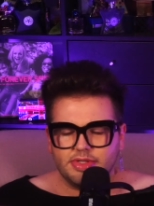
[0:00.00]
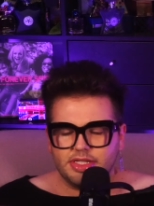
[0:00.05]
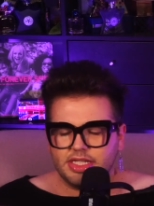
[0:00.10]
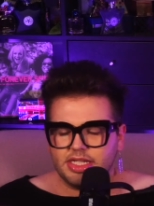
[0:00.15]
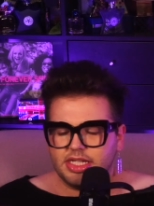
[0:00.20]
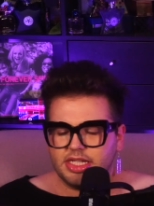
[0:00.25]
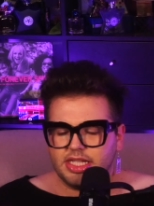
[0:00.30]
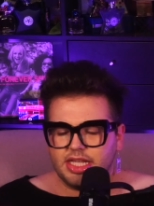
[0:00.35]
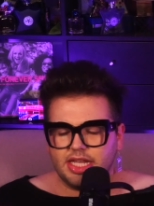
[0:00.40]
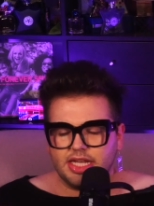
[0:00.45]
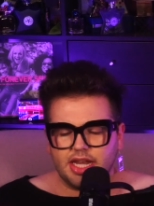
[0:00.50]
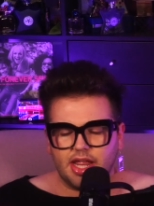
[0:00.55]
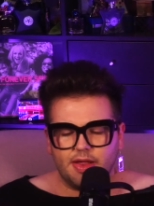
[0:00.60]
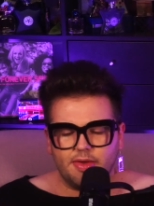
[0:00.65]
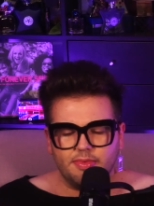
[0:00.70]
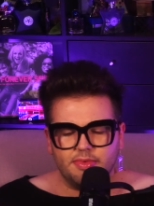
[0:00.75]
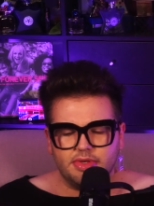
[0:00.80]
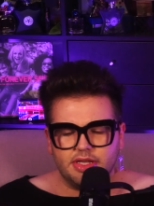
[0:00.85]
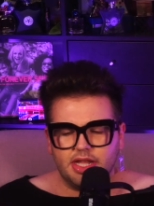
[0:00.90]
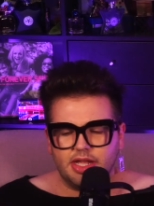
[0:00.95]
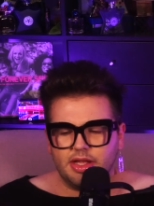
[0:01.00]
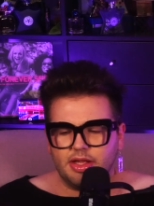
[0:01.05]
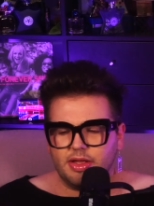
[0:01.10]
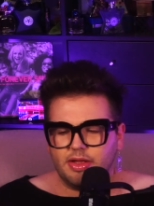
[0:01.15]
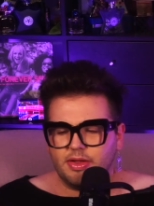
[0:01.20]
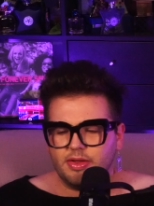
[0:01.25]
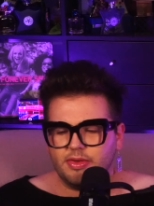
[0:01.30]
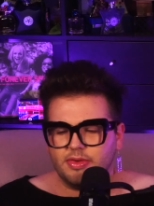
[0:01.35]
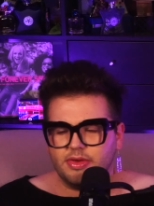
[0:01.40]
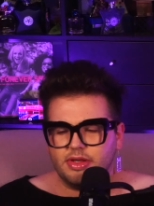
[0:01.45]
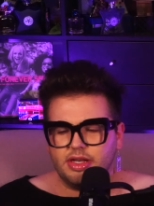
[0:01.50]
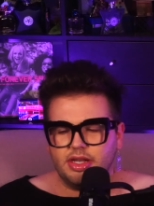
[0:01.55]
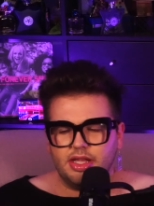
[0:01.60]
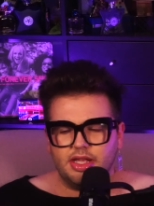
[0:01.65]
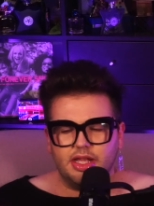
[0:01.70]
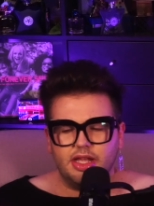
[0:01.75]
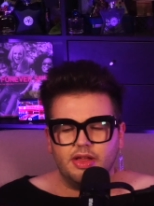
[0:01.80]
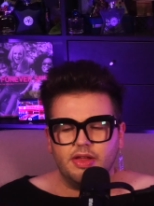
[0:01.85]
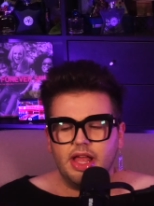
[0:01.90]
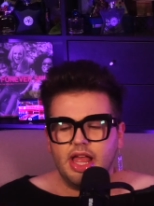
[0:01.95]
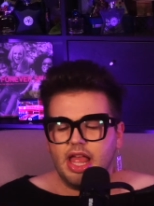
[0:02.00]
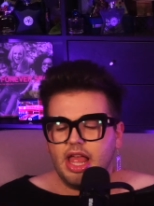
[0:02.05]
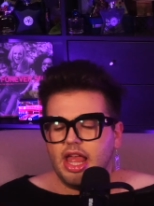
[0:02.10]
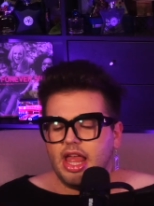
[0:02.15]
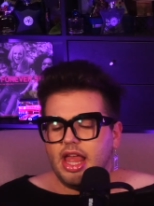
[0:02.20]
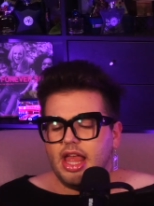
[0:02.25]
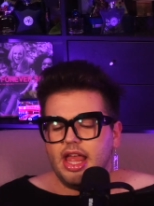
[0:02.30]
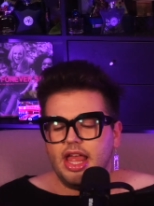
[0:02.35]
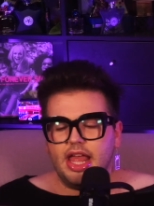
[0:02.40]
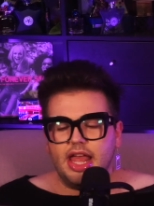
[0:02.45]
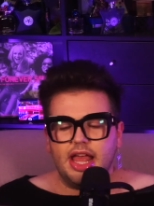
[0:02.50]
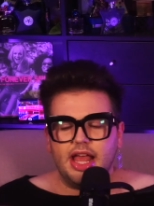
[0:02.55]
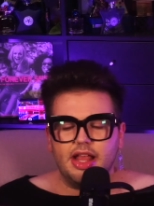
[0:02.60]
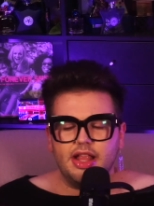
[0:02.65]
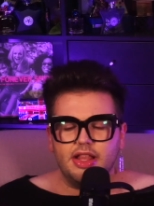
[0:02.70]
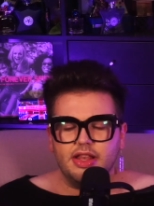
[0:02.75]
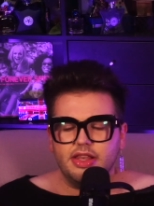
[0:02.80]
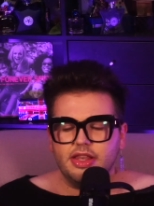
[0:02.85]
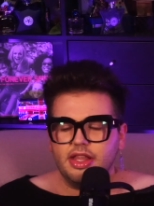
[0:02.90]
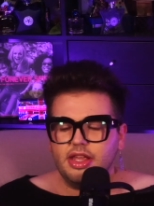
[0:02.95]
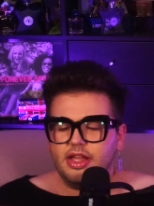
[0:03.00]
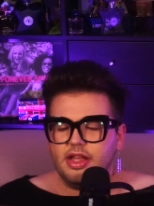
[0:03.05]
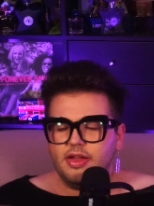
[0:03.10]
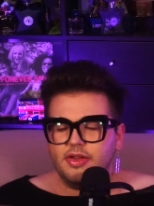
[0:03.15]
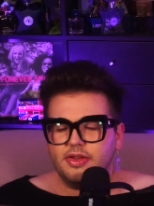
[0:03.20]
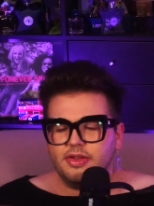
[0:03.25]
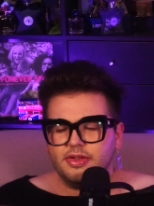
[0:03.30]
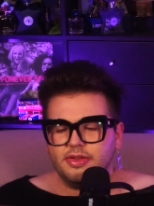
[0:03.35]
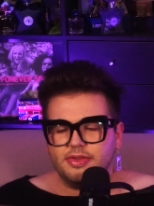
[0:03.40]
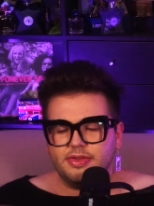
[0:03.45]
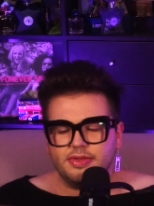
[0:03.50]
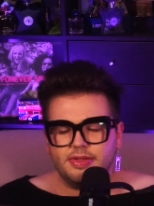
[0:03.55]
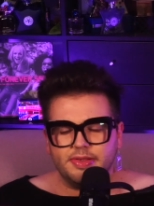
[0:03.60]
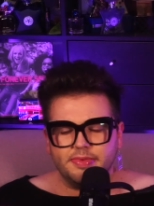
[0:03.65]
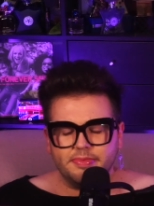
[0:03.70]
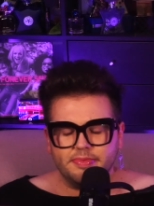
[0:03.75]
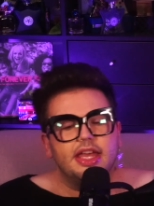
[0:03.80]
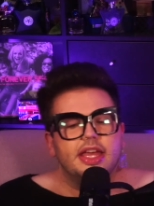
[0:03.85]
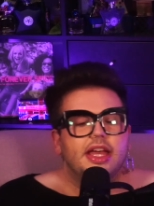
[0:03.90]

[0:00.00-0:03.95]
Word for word: no, no, no, hell no.